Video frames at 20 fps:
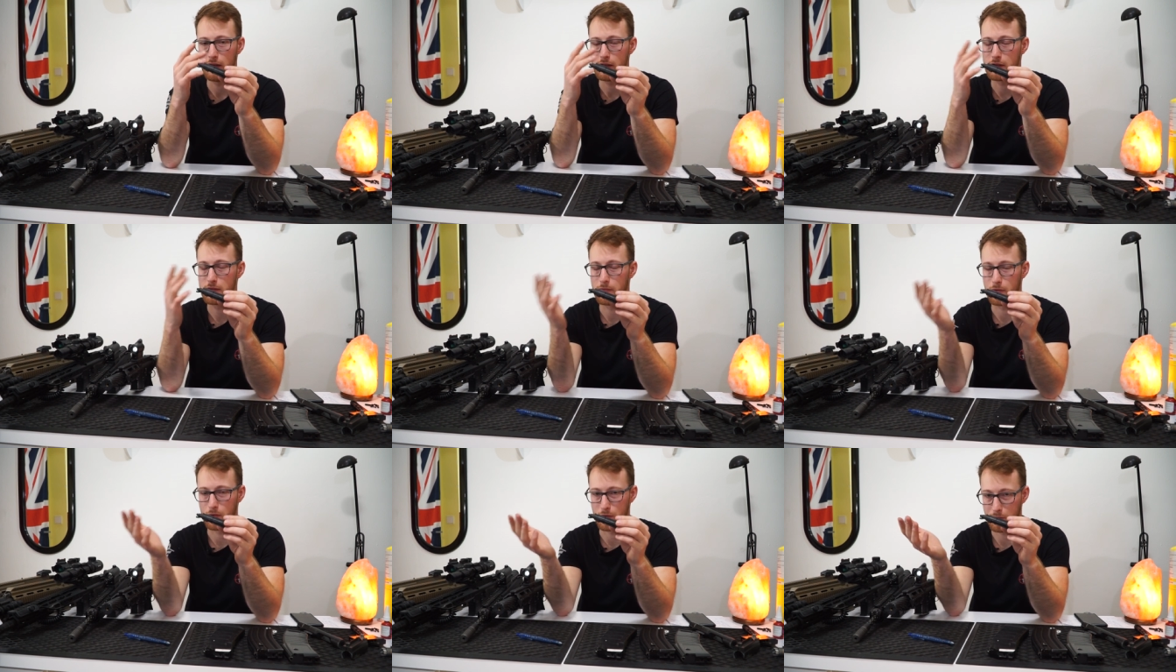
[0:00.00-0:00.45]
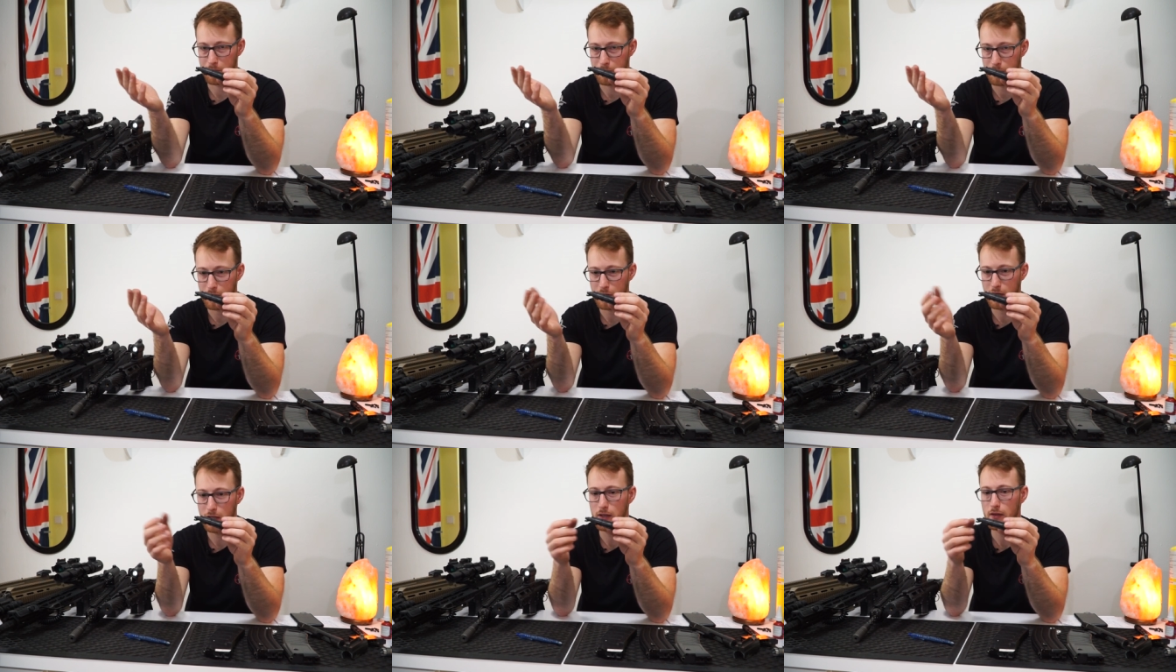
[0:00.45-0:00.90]
It's for
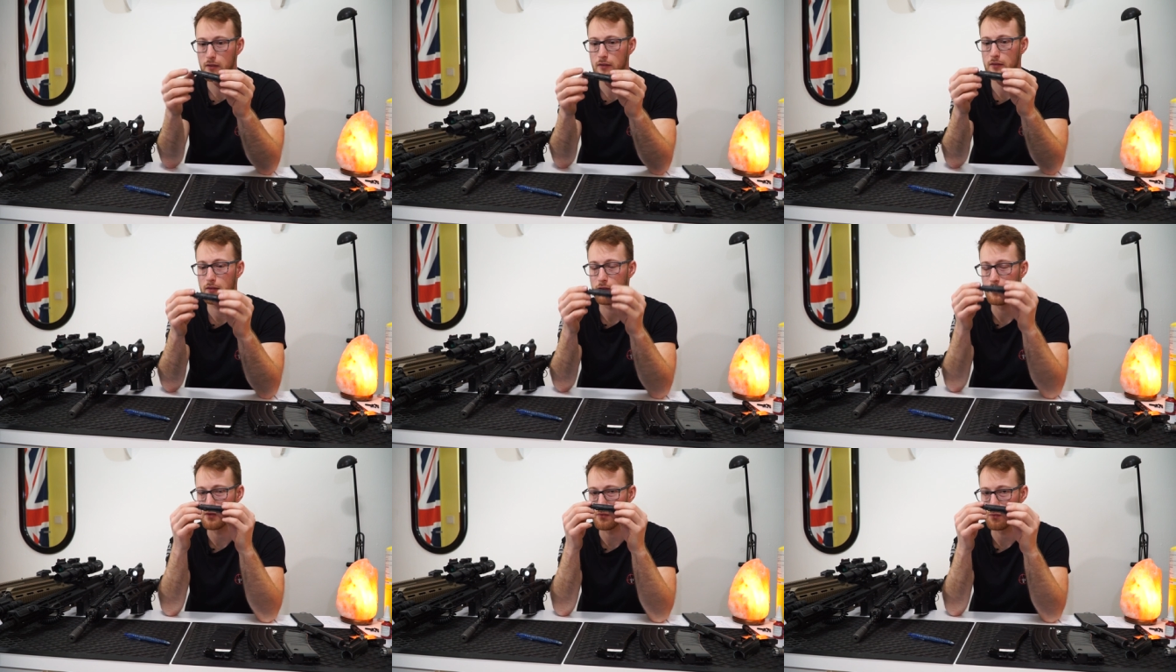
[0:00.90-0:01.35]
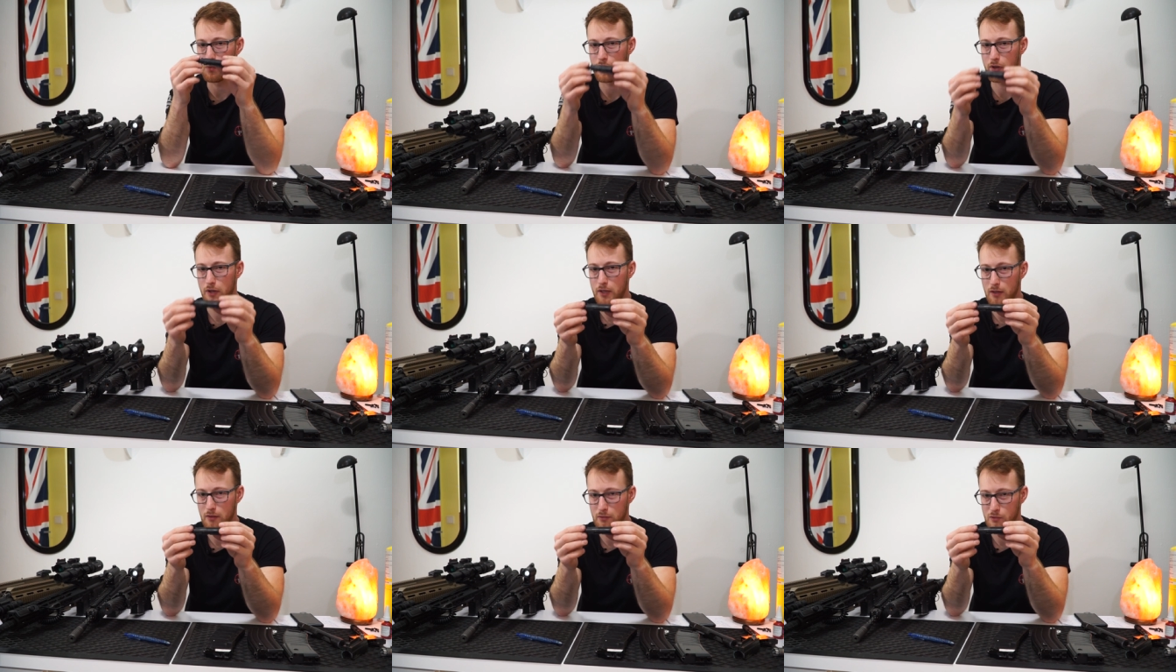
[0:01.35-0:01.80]
free, it's
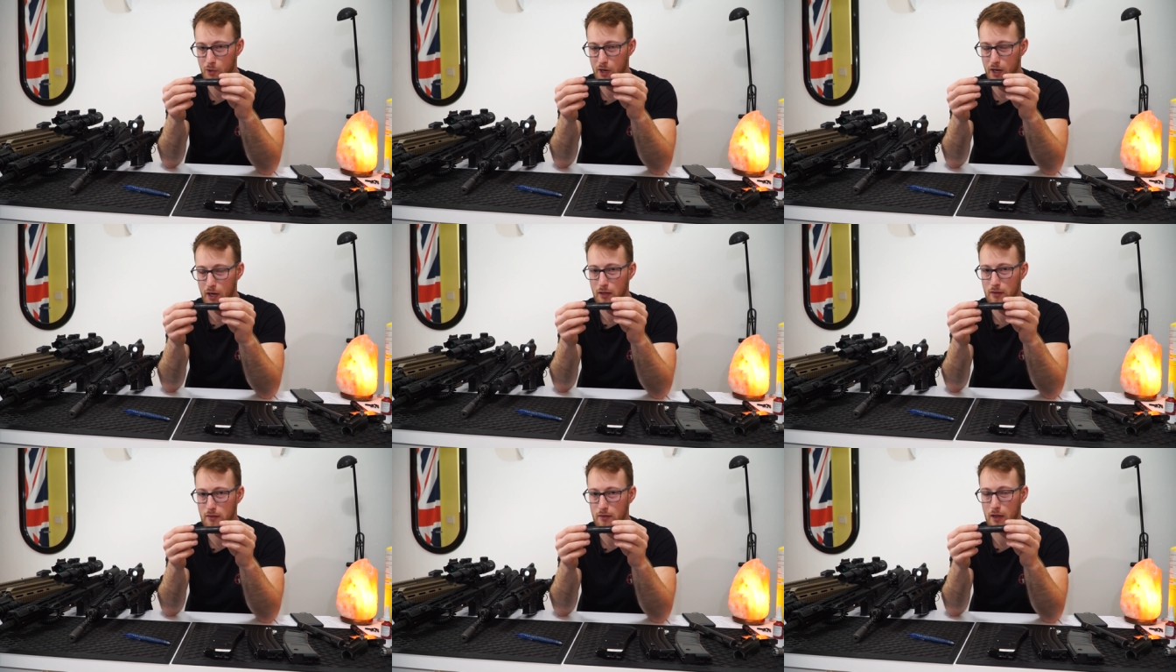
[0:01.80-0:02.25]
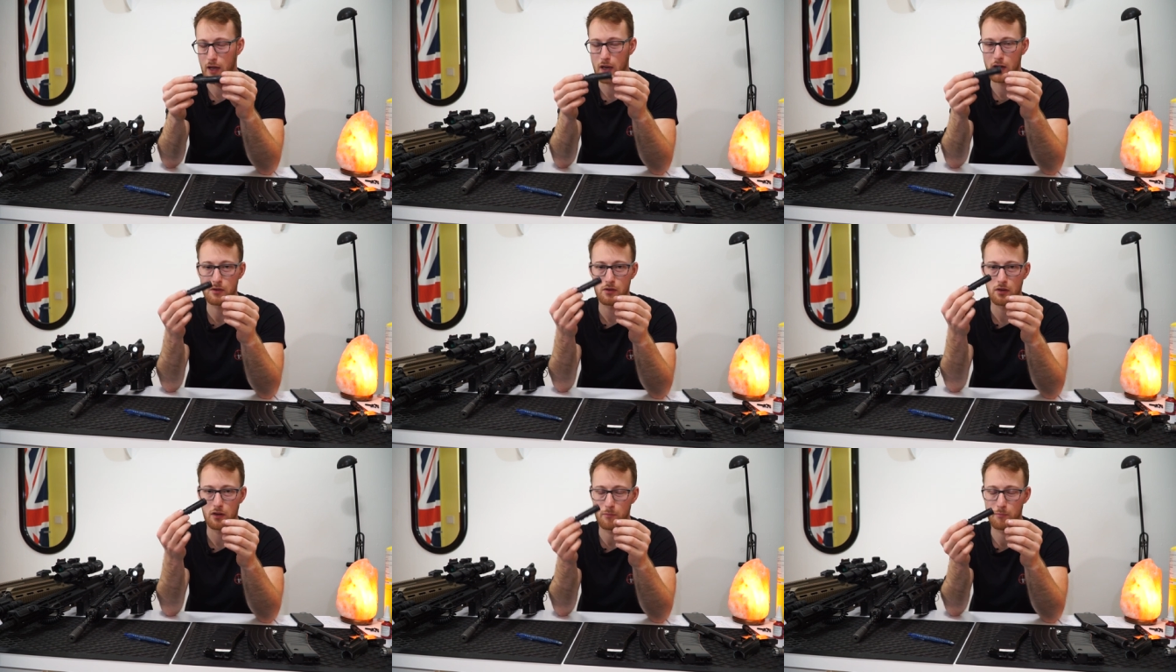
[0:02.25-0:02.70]
working great,
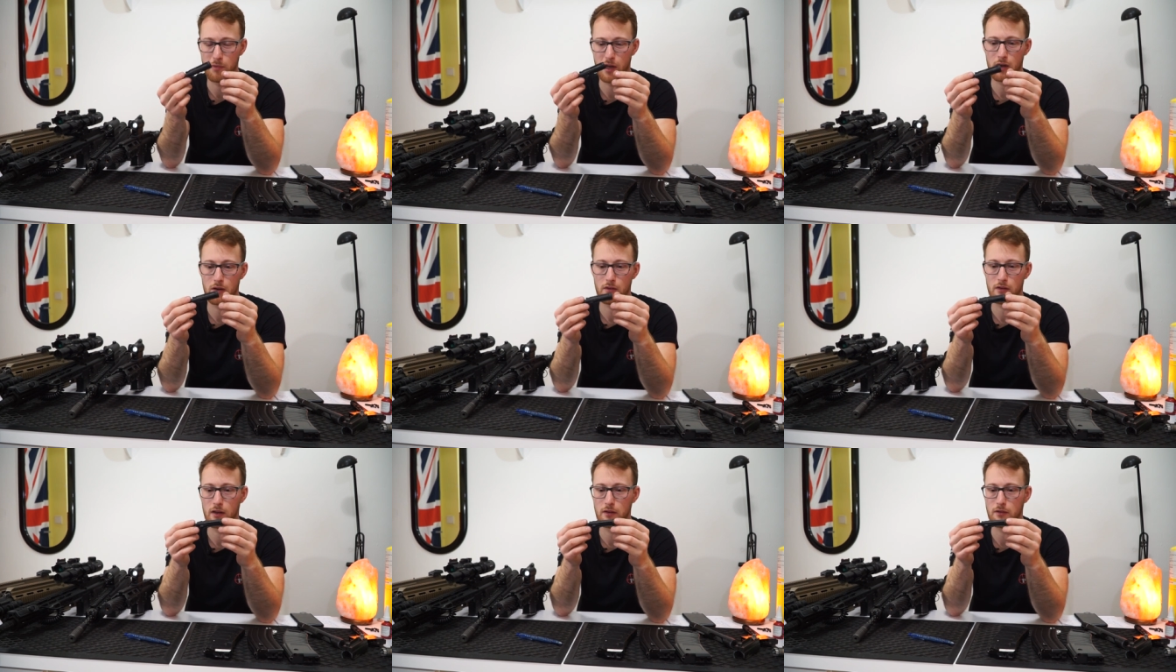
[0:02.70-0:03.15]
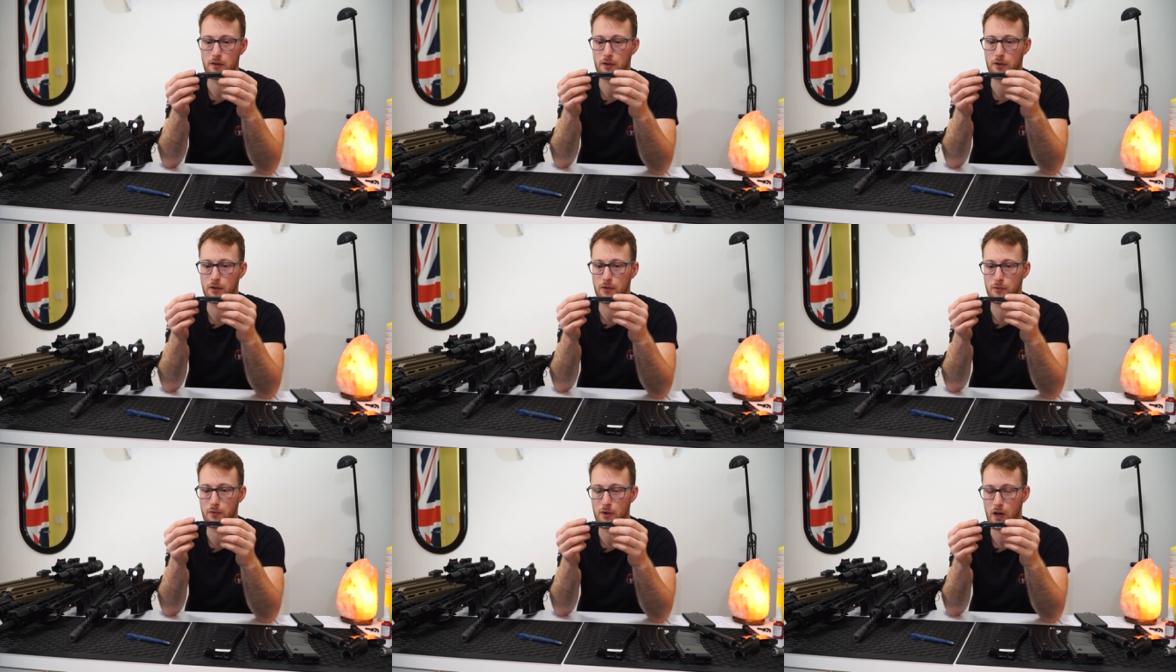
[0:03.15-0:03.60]
actually better than
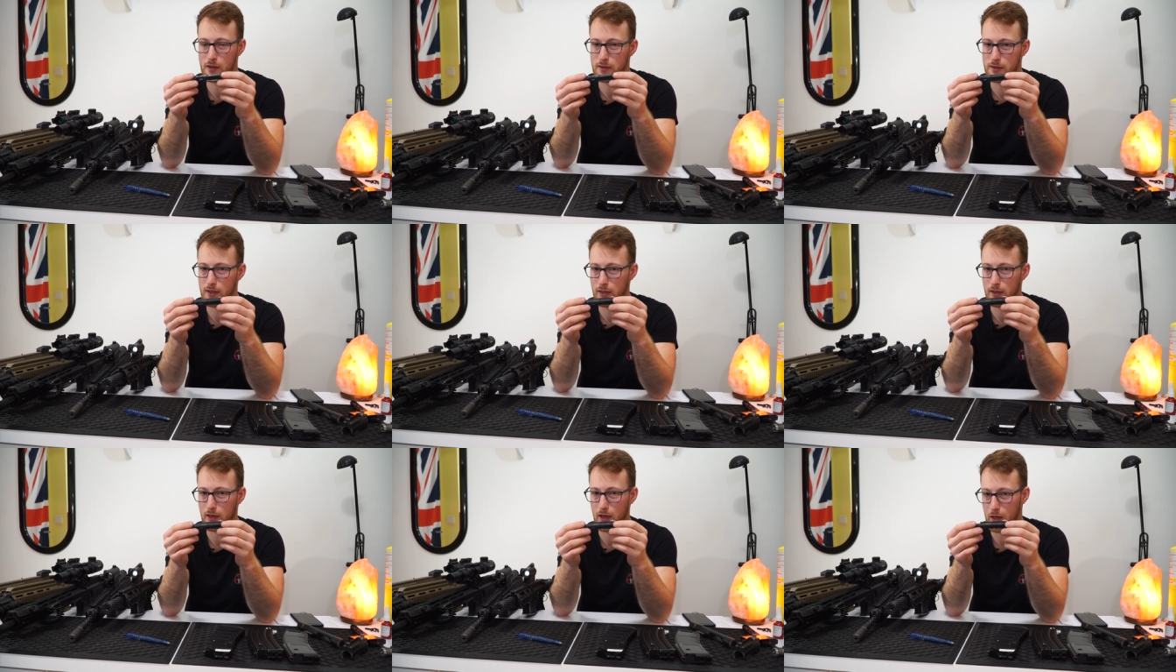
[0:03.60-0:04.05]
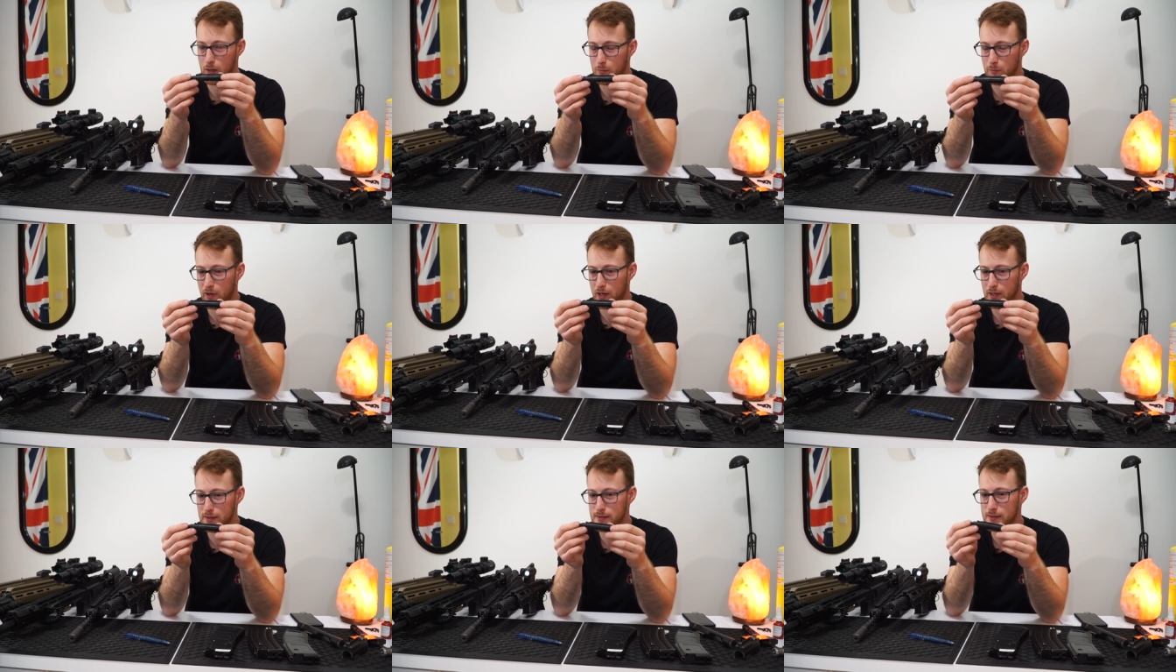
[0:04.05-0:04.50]
the Ratech
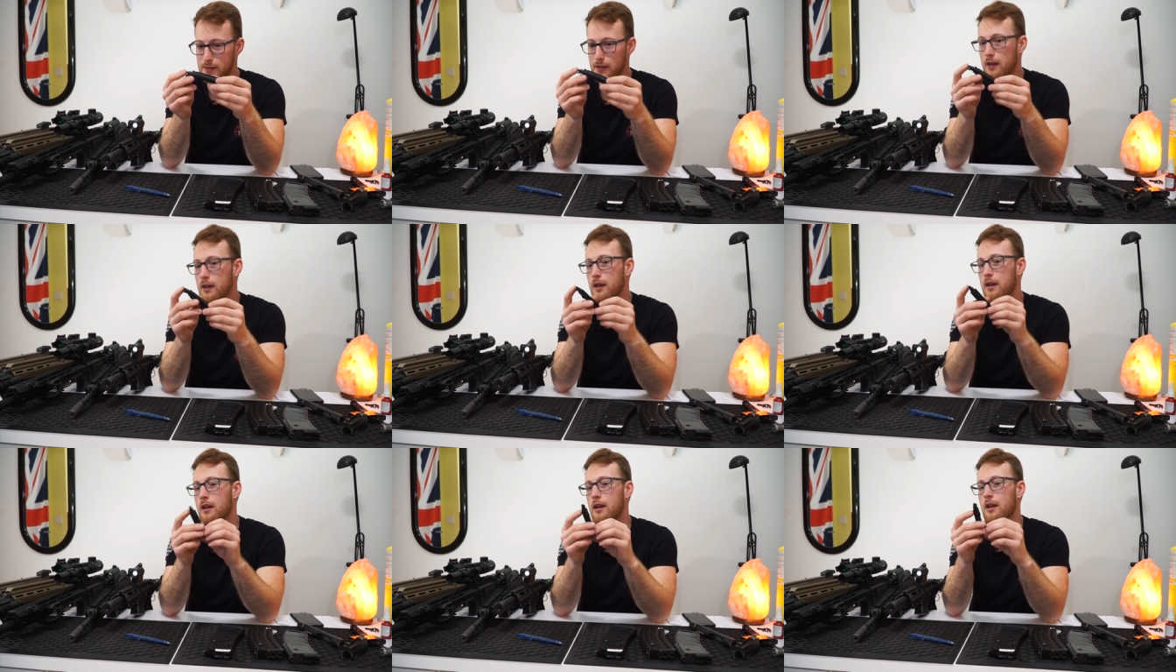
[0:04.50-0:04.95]
NPAS.